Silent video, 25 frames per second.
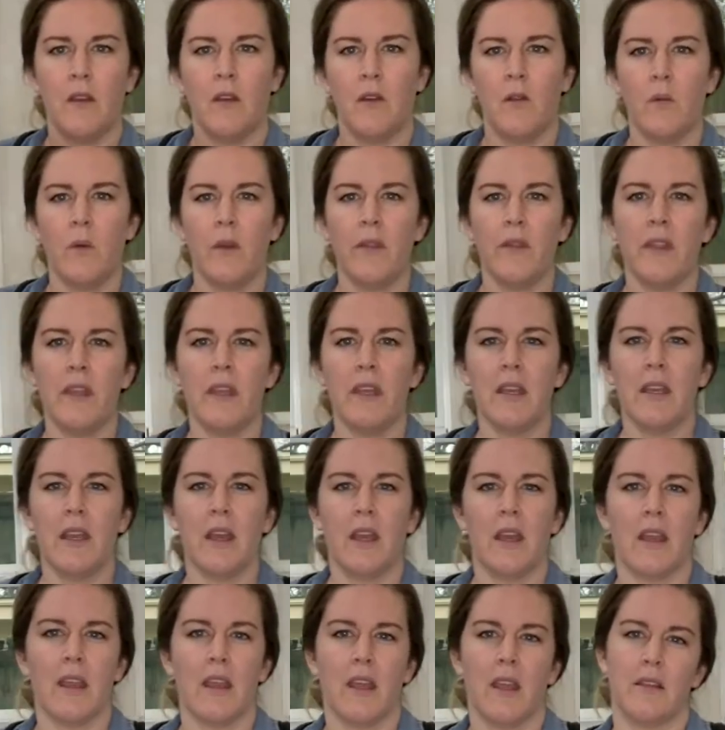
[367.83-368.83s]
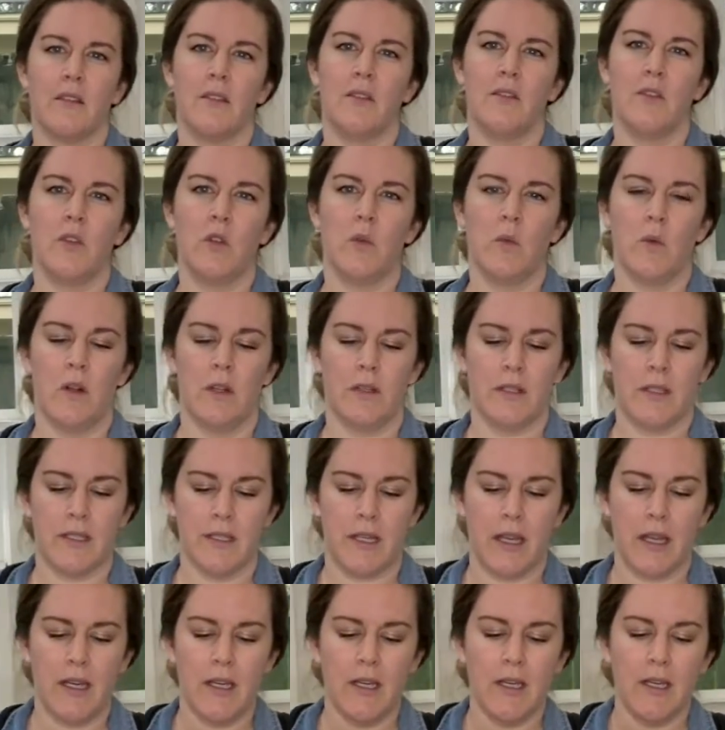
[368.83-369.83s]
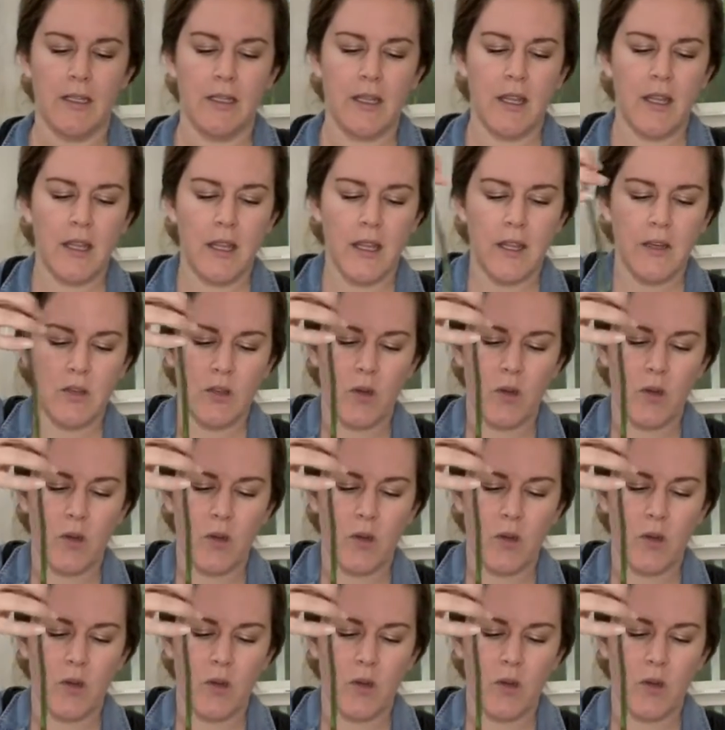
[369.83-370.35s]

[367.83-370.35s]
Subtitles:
One thing I like to do while designing is I like